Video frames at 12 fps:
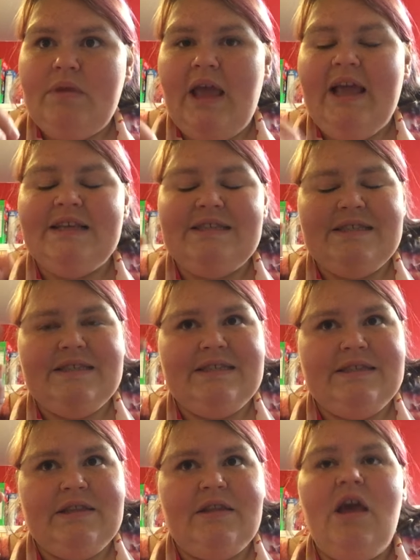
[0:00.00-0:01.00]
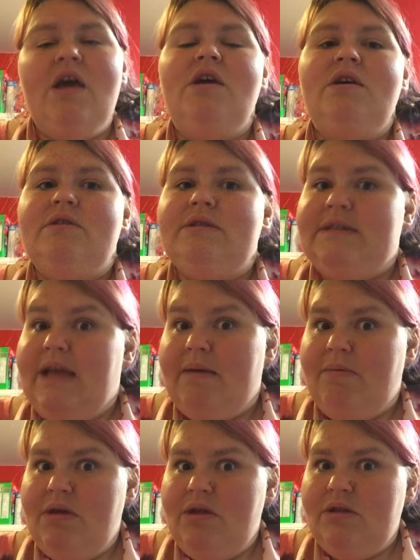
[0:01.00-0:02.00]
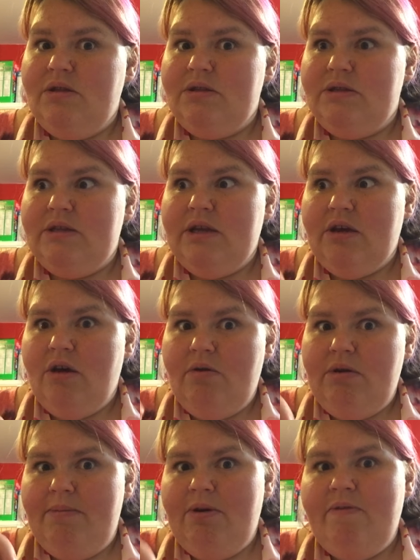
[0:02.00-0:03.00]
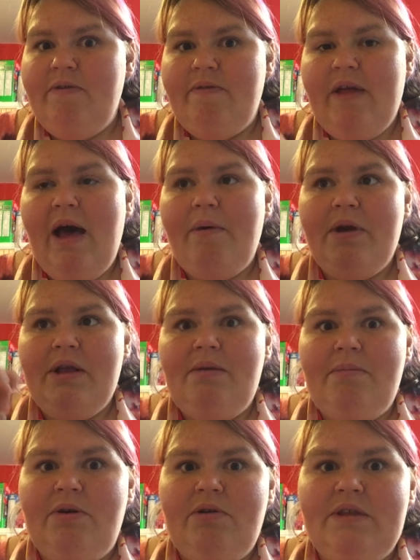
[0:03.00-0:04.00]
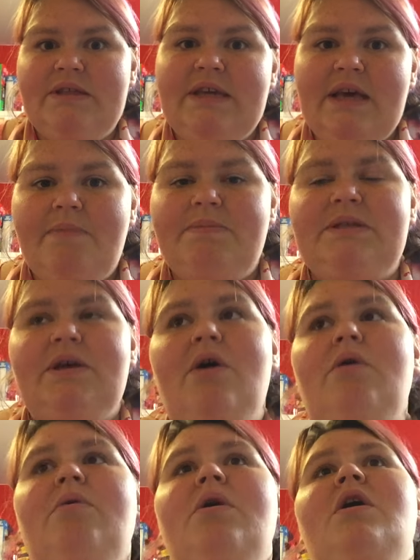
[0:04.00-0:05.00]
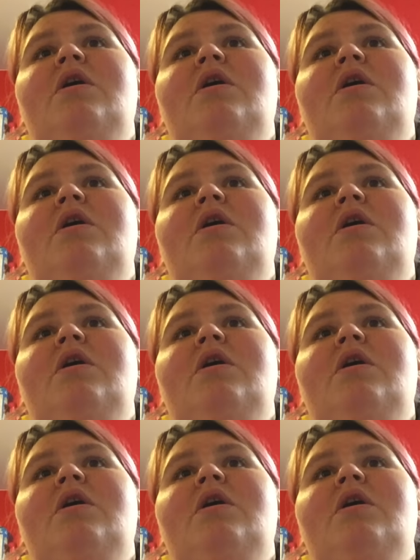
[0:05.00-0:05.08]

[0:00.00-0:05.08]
I guess, stamens that go in the middle of a flower, in the middle of the tip. So